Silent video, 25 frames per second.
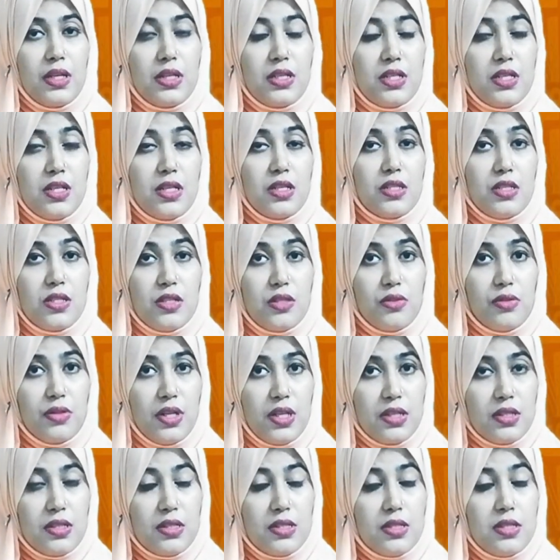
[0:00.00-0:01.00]
Dear
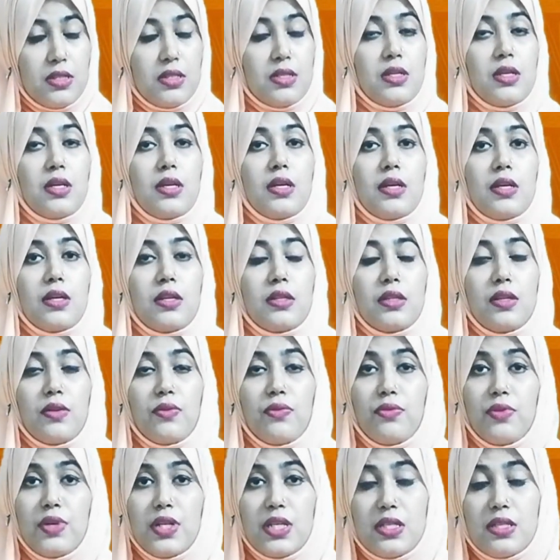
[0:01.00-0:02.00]
students, the
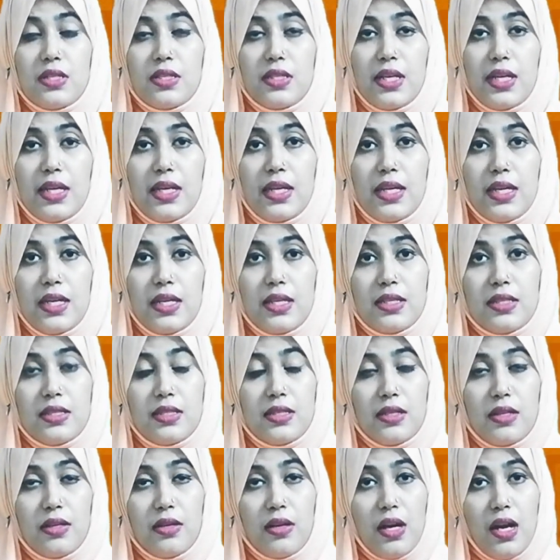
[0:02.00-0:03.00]
first thing is
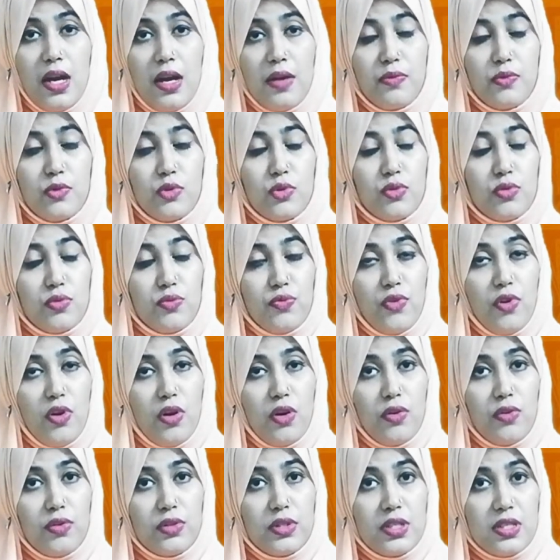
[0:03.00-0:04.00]
you have to
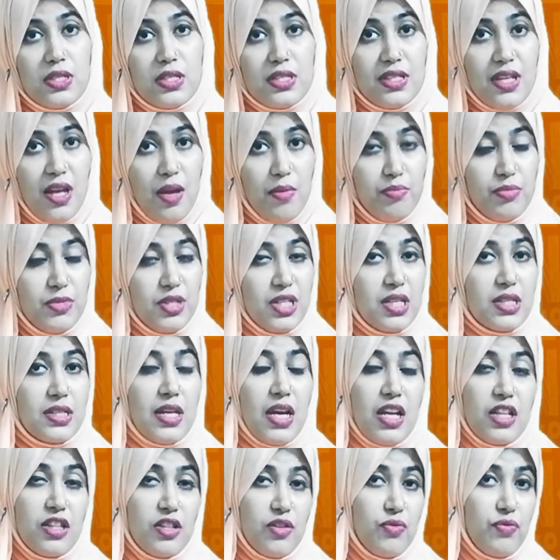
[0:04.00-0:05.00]
follow the subject
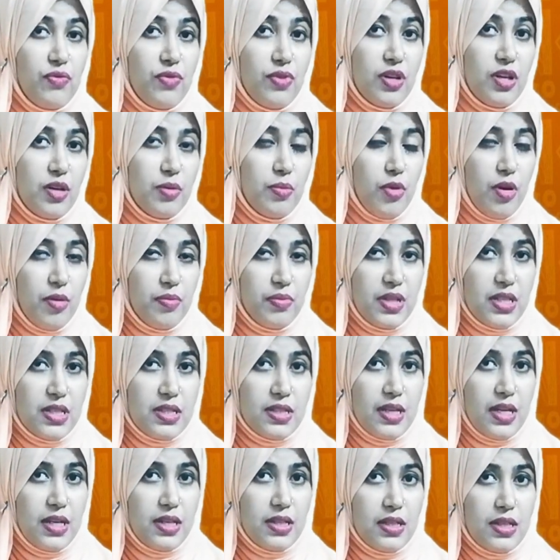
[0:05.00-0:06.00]
and the verb of the
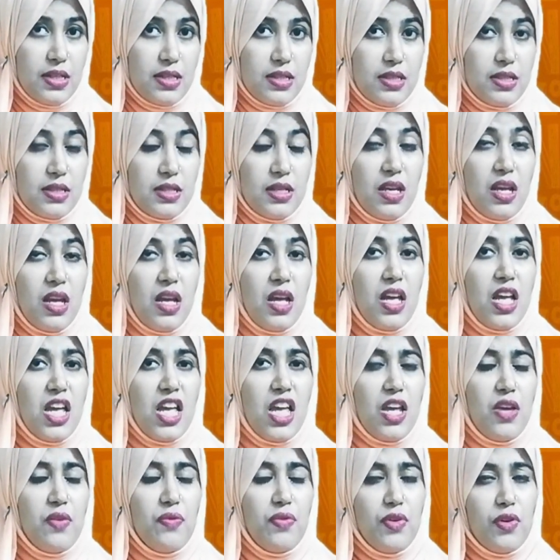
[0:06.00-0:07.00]
sentence.
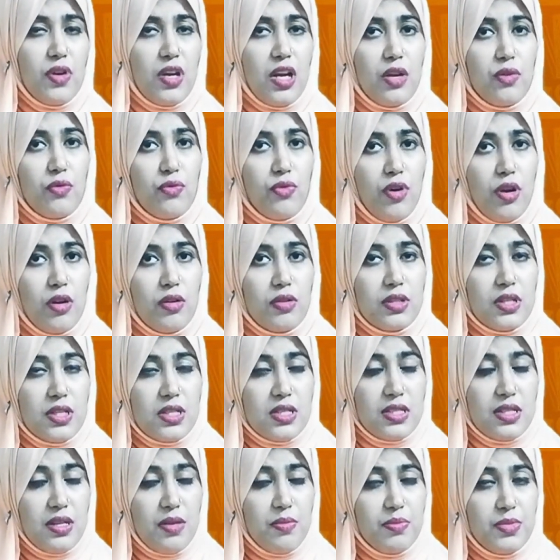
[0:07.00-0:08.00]
If you can follow the
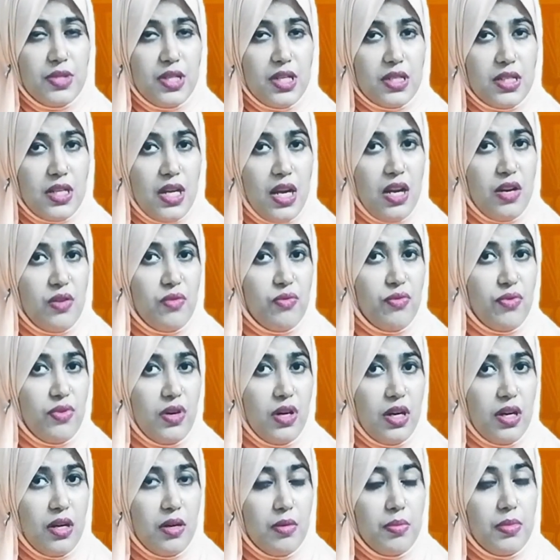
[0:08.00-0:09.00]
subject and
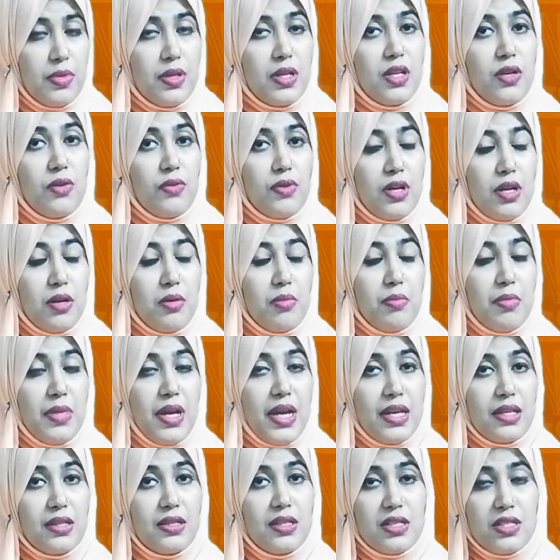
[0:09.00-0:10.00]
verb, you can
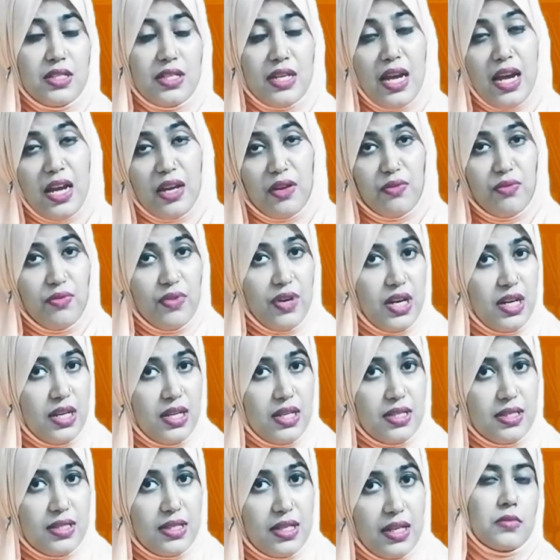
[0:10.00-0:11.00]
make the tag very
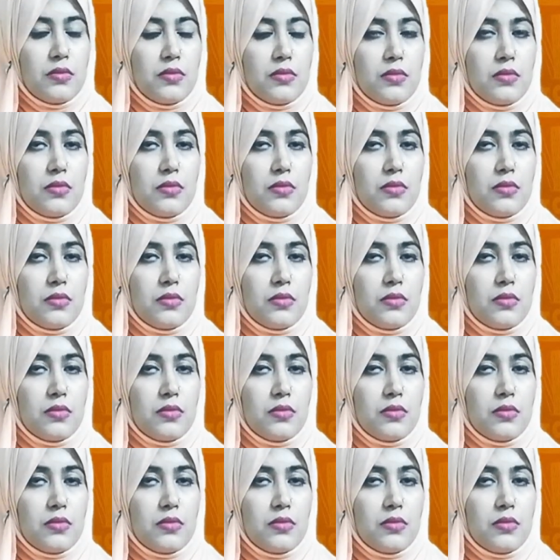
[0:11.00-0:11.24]
easily.